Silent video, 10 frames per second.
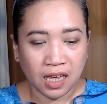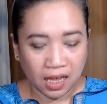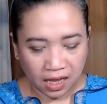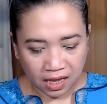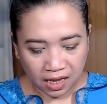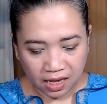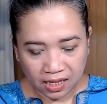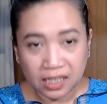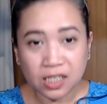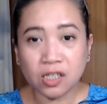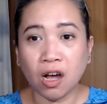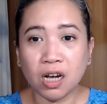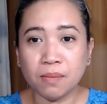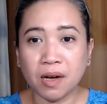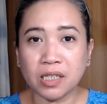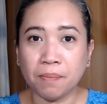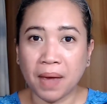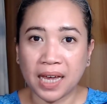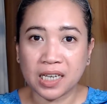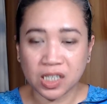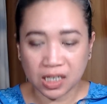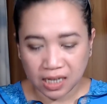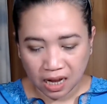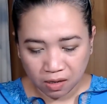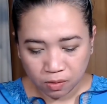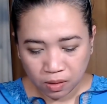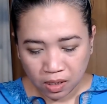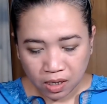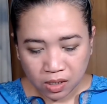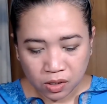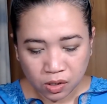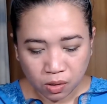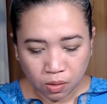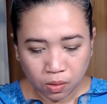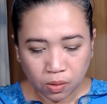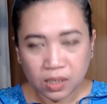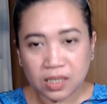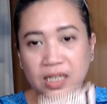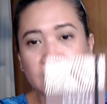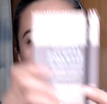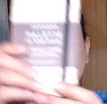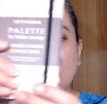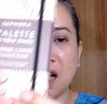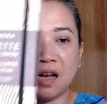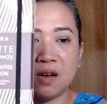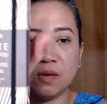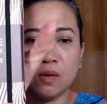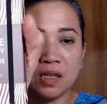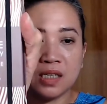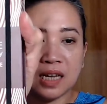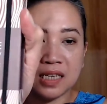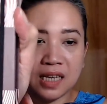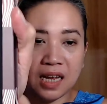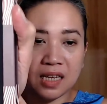And let's talk about the packaging now. So this is how the Intense